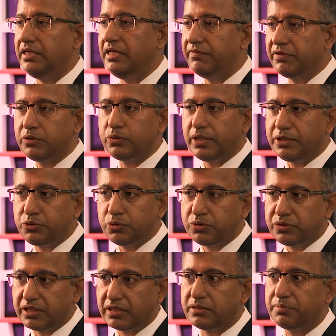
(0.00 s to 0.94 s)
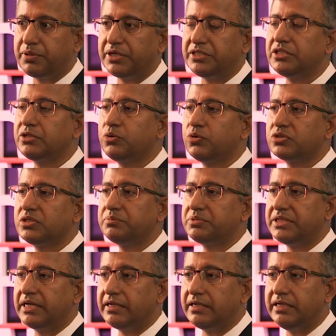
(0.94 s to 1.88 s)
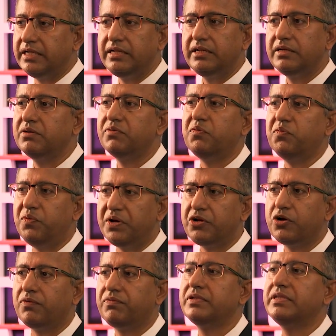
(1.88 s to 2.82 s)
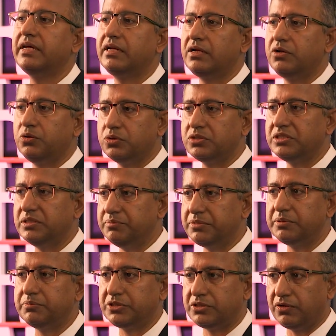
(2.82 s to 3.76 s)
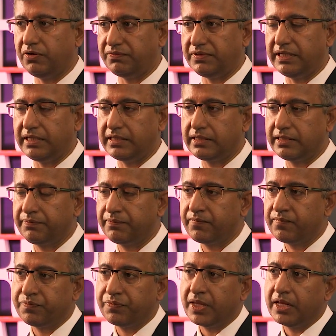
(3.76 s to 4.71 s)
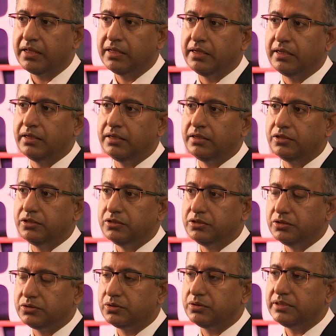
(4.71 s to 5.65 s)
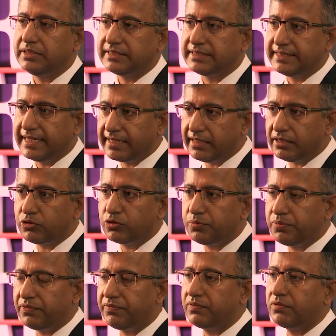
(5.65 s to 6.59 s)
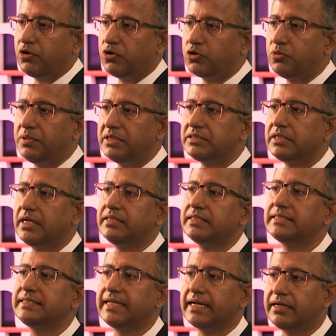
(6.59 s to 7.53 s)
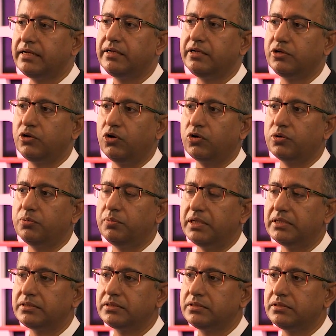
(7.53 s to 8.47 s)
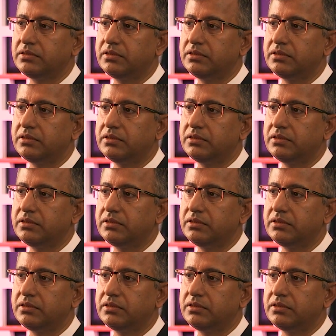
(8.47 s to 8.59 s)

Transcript: Even though I told you that the pressure goes up suddenly, very often there are no symptoms of that. So the second group of glaucomas are the secondary glaucomas.